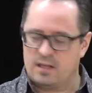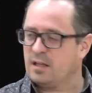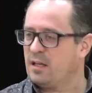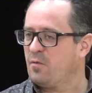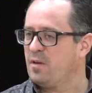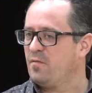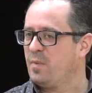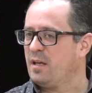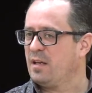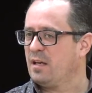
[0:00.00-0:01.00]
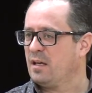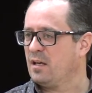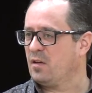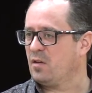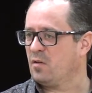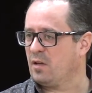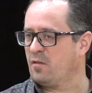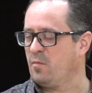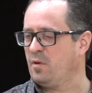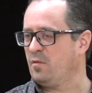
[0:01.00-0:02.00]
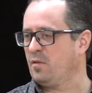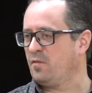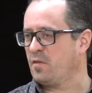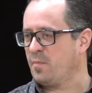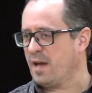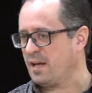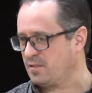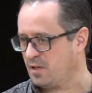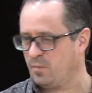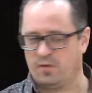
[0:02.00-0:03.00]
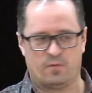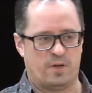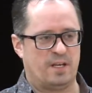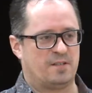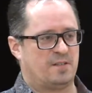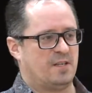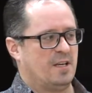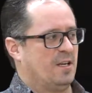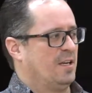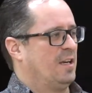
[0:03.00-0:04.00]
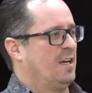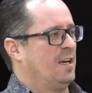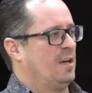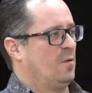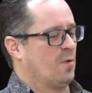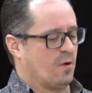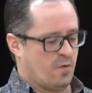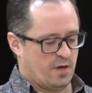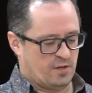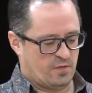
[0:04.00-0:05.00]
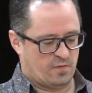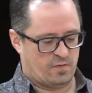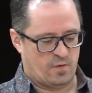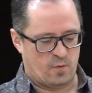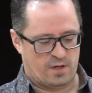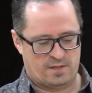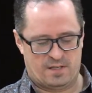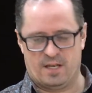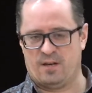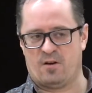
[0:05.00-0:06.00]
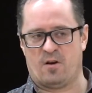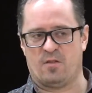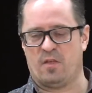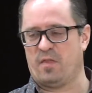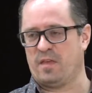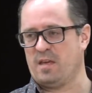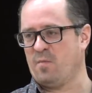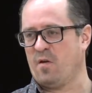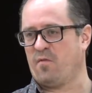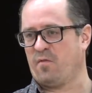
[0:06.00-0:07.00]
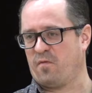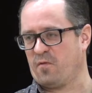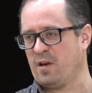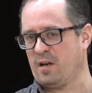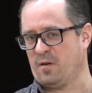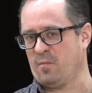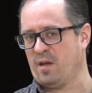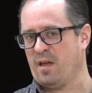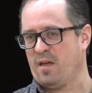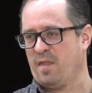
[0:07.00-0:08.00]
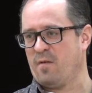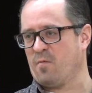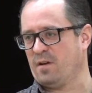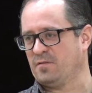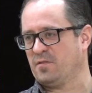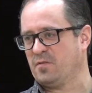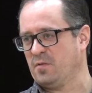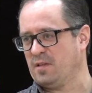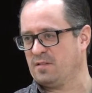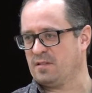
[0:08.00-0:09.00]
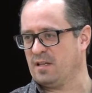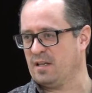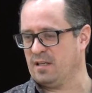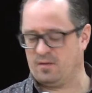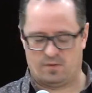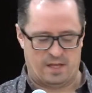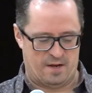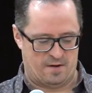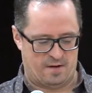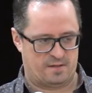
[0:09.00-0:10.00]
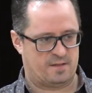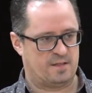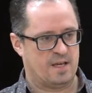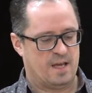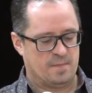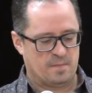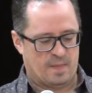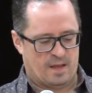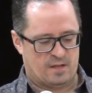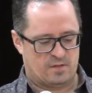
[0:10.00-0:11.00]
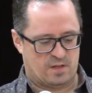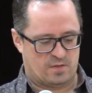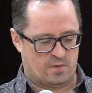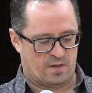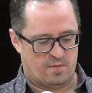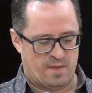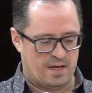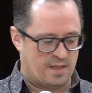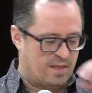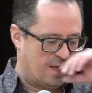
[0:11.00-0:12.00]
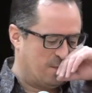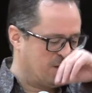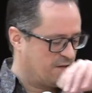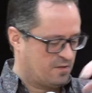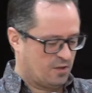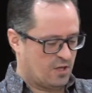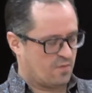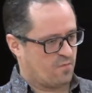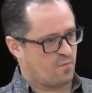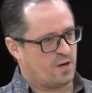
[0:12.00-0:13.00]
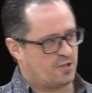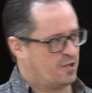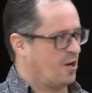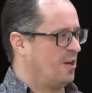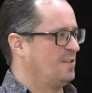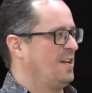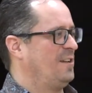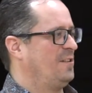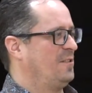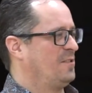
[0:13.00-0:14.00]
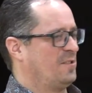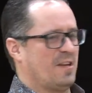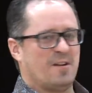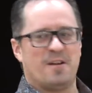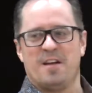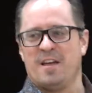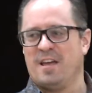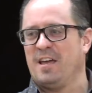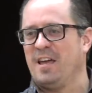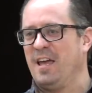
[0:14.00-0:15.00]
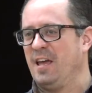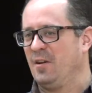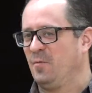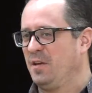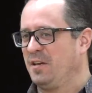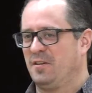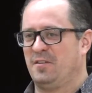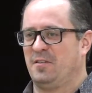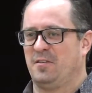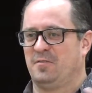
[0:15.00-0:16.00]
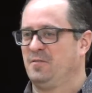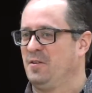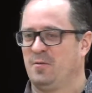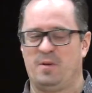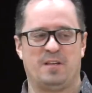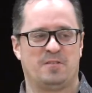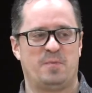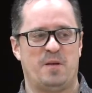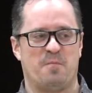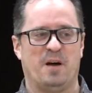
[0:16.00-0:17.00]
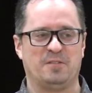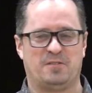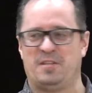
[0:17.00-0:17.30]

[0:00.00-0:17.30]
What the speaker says: like we've been doing for the past couple of weeks, we're going to focus in on the theme of freedom that runs through this letter. It's one of the many themes. There's a lot of rich content in this letter, and we could spend months